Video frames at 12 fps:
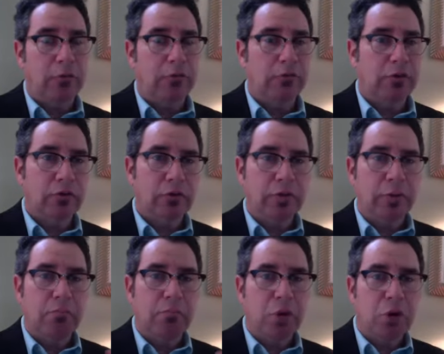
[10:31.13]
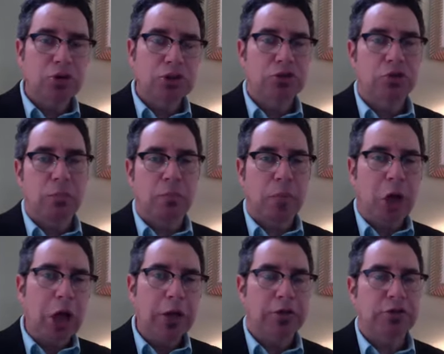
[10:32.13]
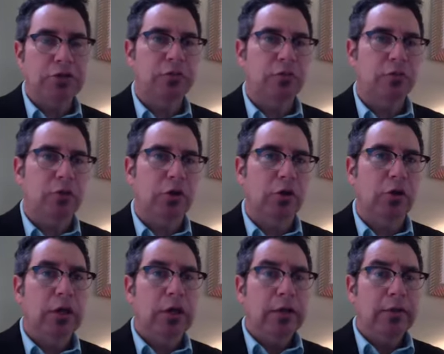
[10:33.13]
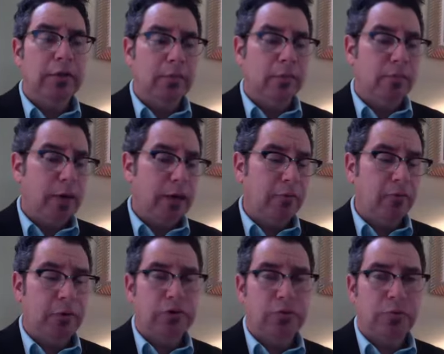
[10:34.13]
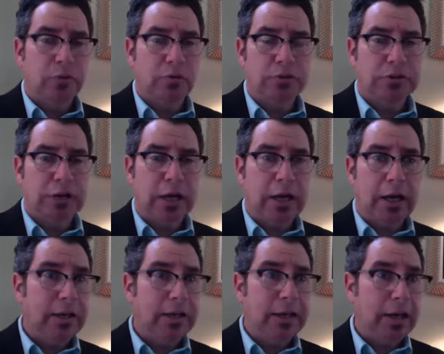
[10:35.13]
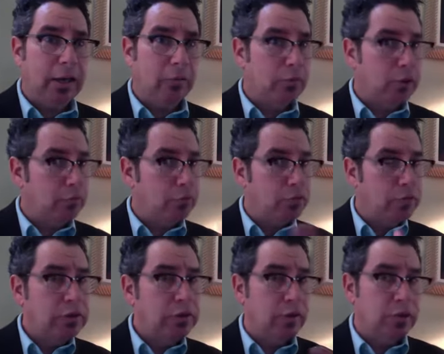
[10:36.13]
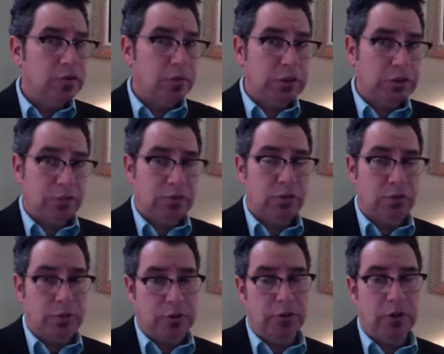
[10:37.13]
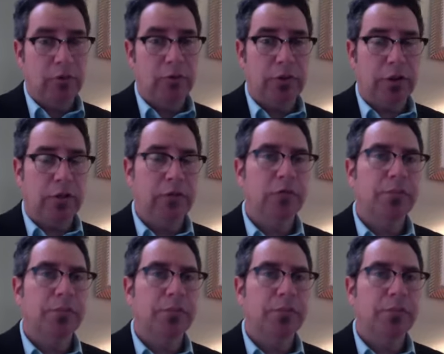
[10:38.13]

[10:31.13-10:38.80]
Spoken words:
It was sort of an emotional bondage, if you will, that by which the person said, I can't really move into this because I'm still dealing with this